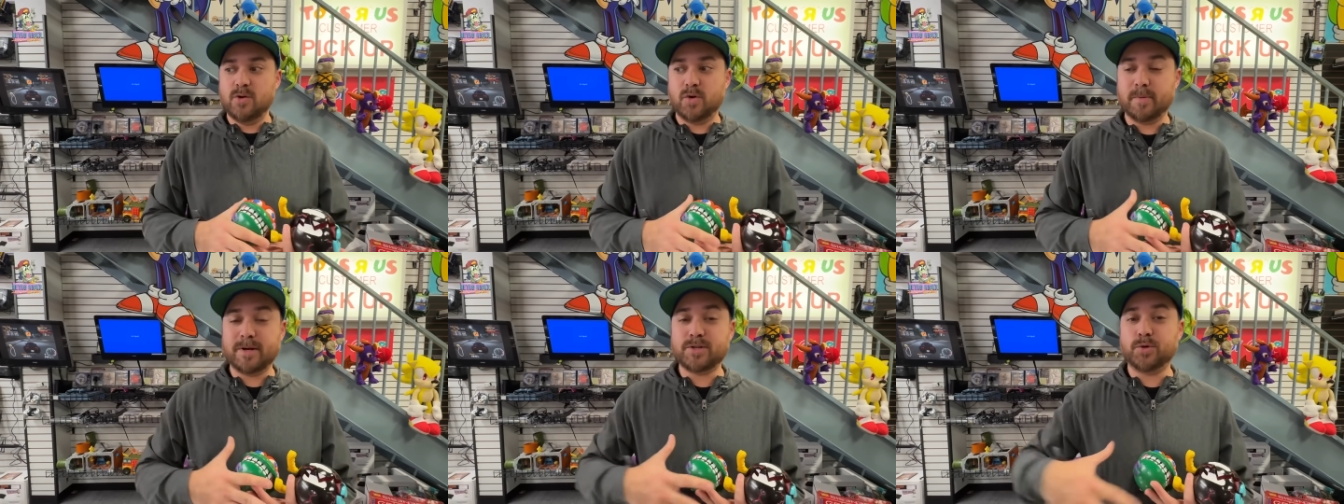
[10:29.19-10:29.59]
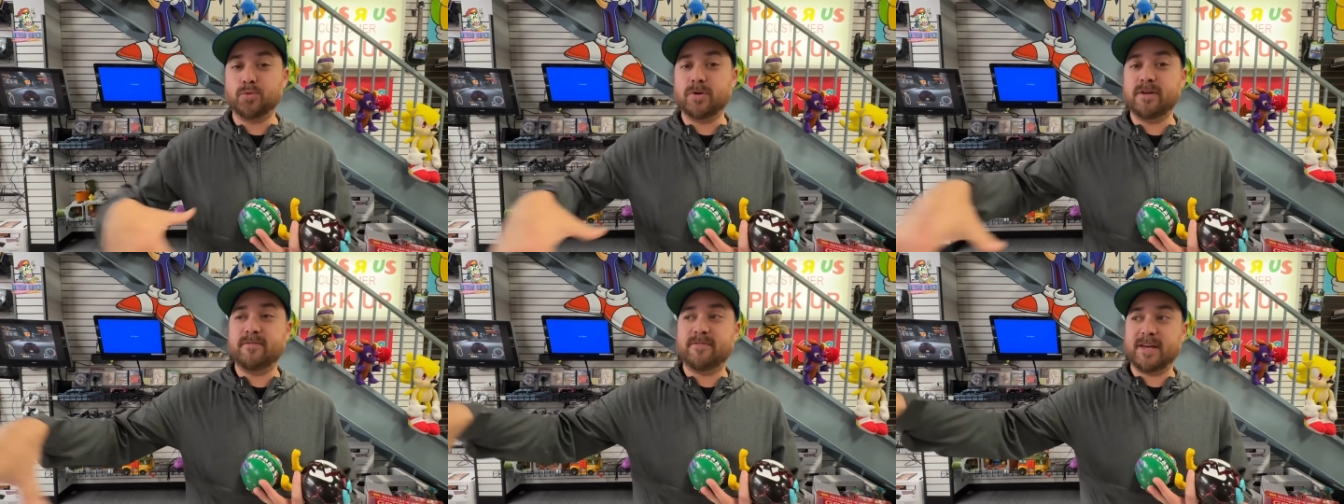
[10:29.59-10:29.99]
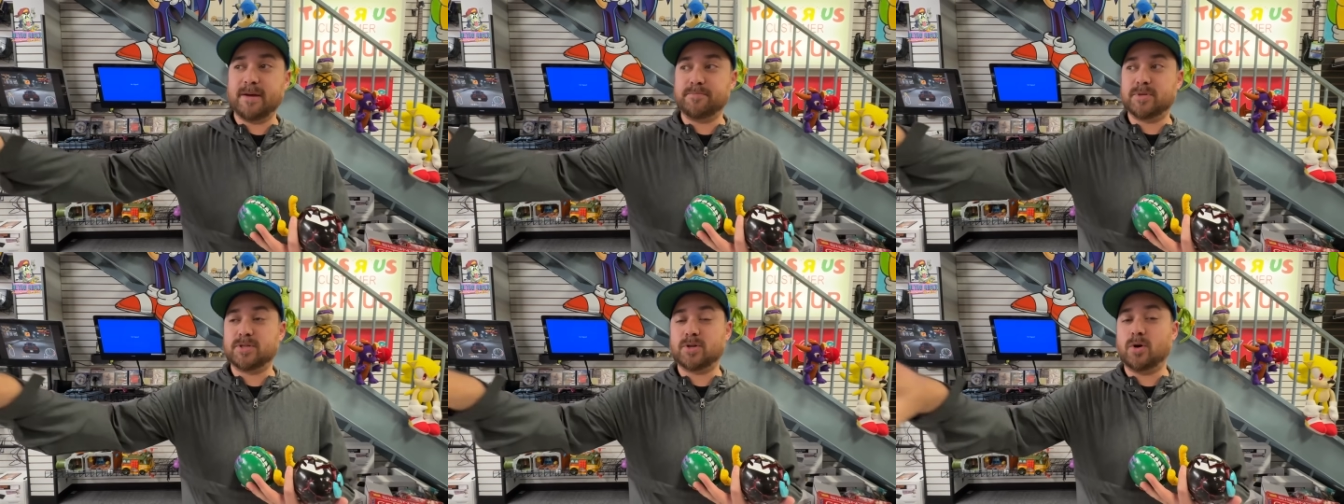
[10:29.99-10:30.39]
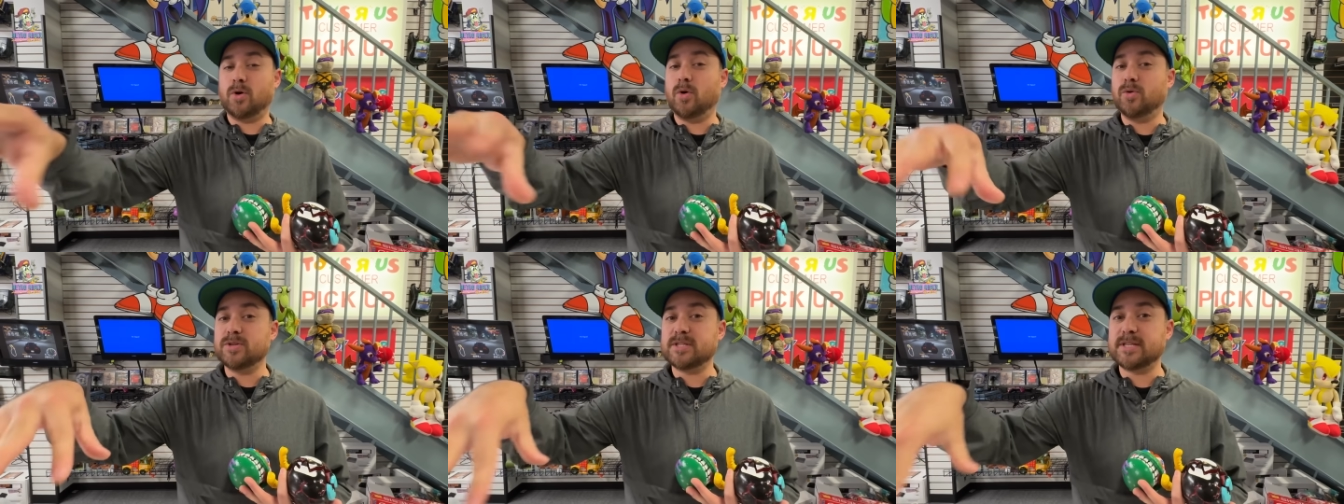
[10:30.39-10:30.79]
we're about to revamp this
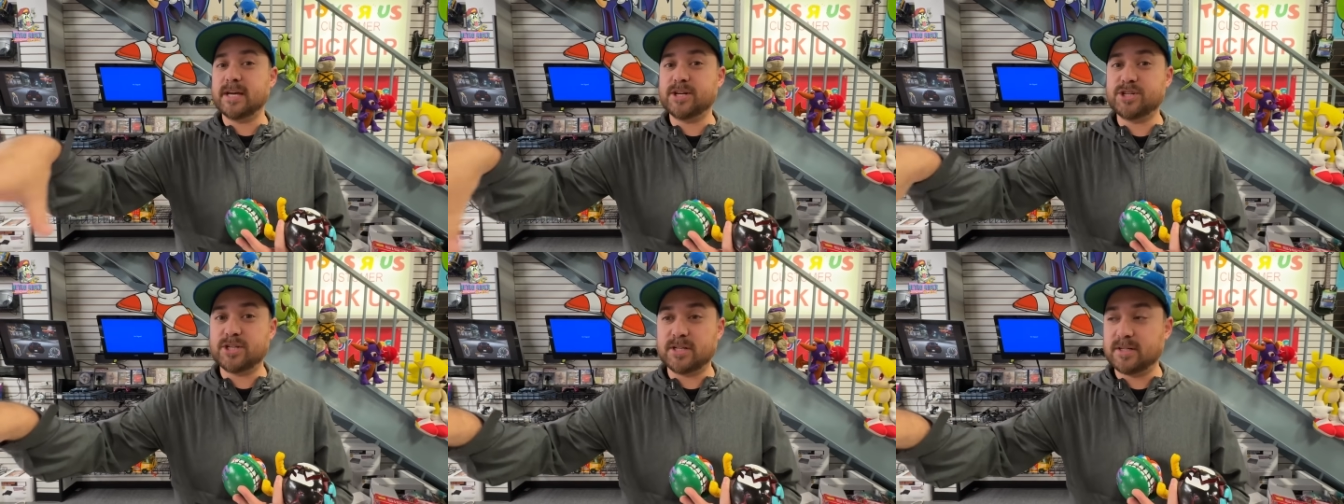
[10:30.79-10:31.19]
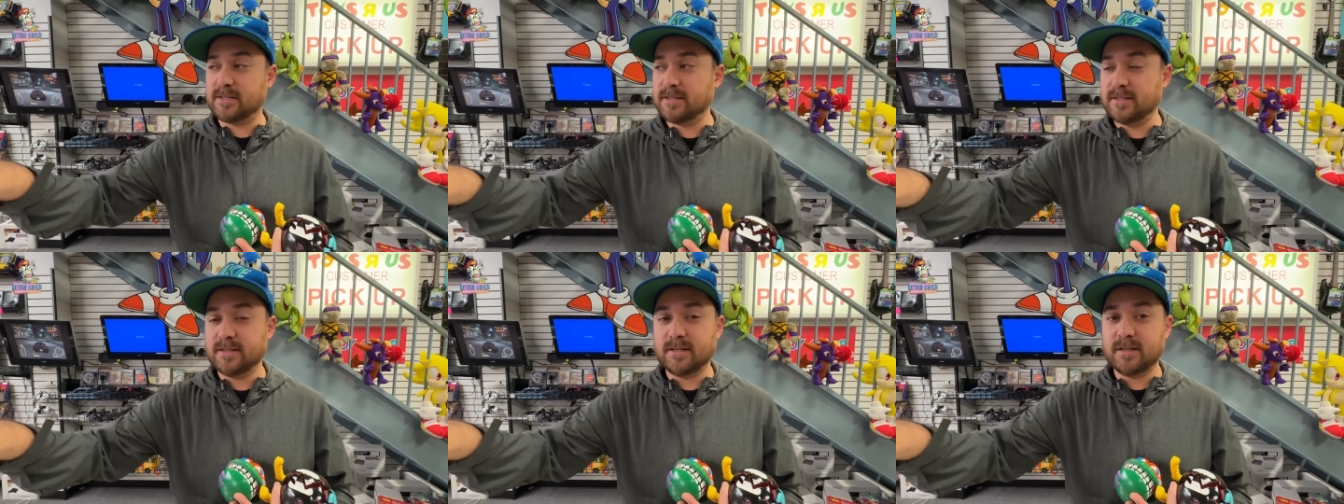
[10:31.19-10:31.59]
whole section